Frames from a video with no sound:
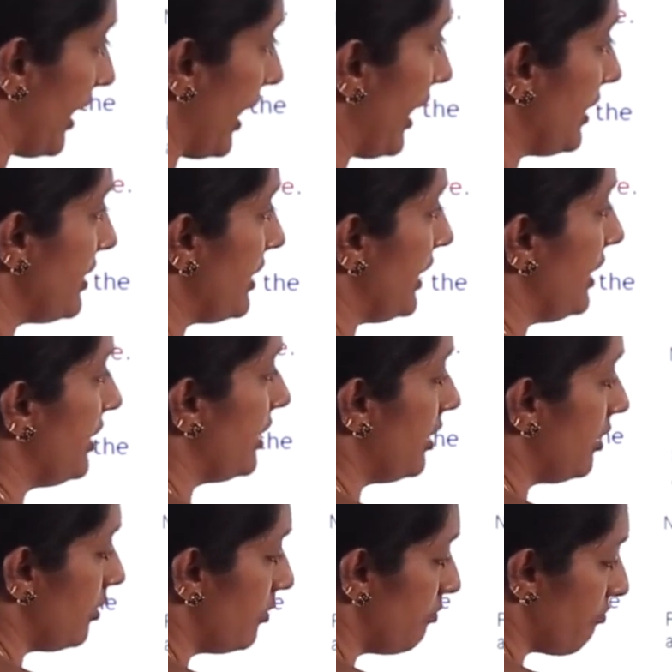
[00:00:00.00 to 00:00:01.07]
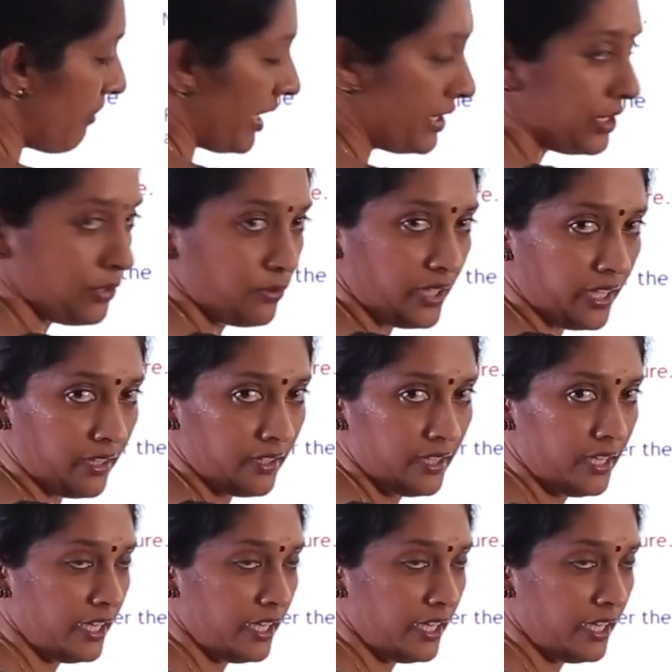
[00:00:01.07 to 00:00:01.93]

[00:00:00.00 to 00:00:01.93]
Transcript: and inner medulla.